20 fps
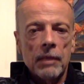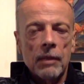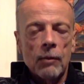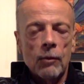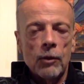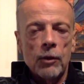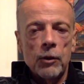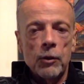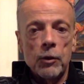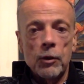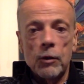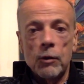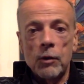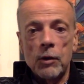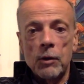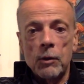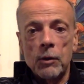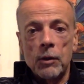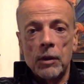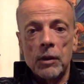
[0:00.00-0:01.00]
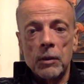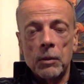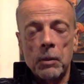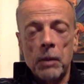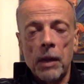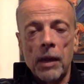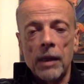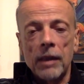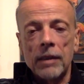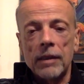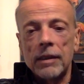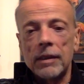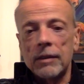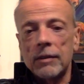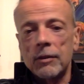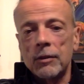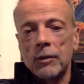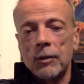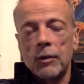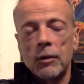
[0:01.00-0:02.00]
Whether you agree with his
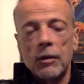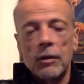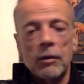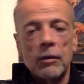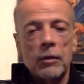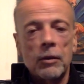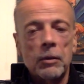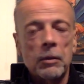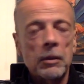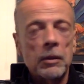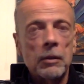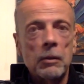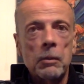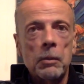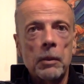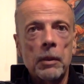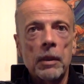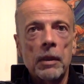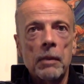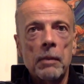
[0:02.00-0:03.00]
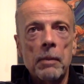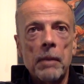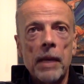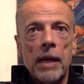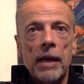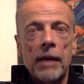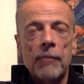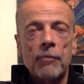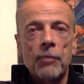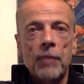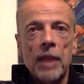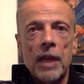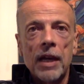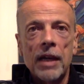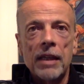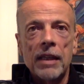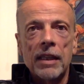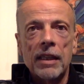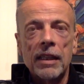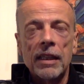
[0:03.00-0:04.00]
politics or don't agree with him, he's a brilliant man.
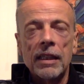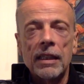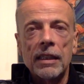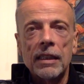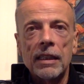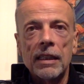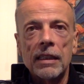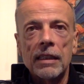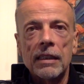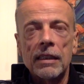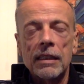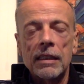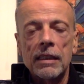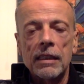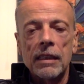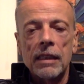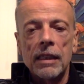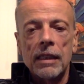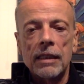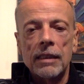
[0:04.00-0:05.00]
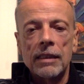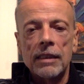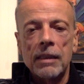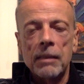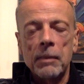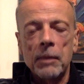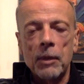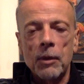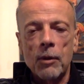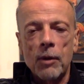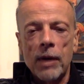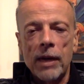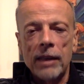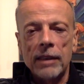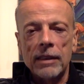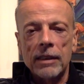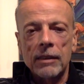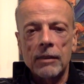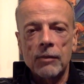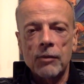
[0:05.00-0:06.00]
I think that the
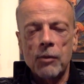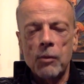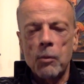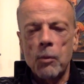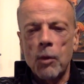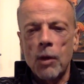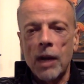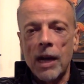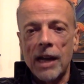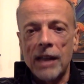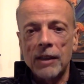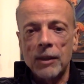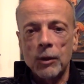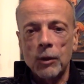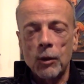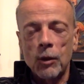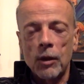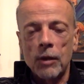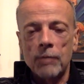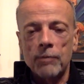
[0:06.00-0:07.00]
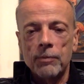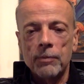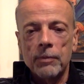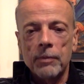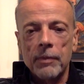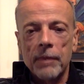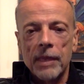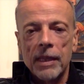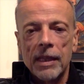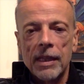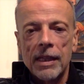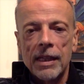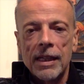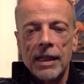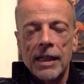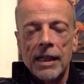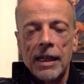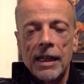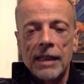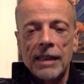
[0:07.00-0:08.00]
Democrats, from what I saw,
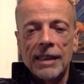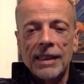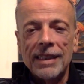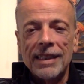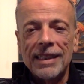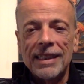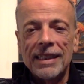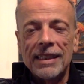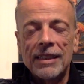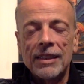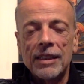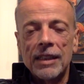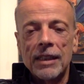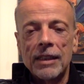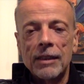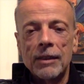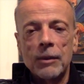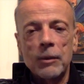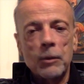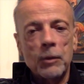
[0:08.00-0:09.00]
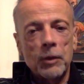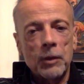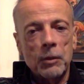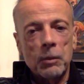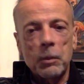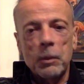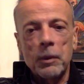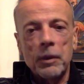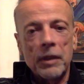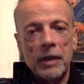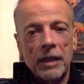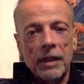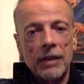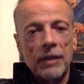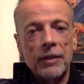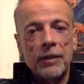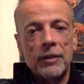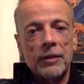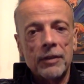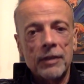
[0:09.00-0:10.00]
I think the agenda was pretty
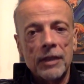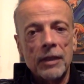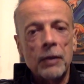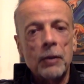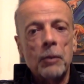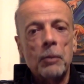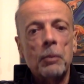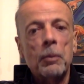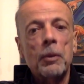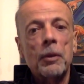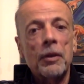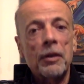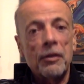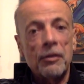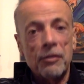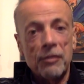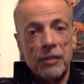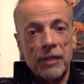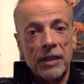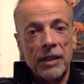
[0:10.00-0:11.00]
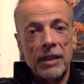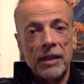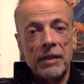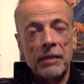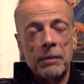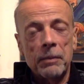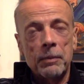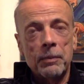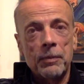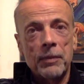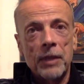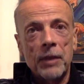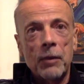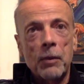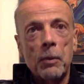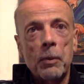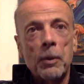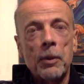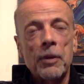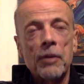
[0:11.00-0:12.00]
clear. They were pretty afraid of him. They
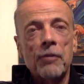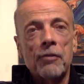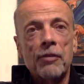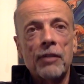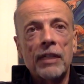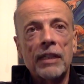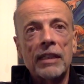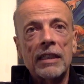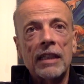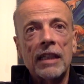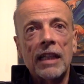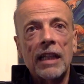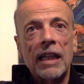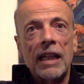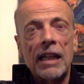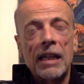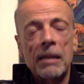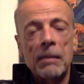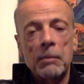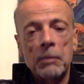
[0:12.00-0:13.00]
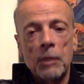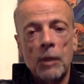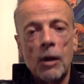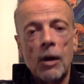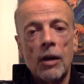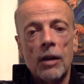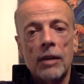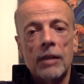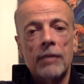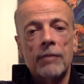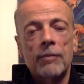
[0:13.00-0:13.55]
were pretty afraid to let him talk.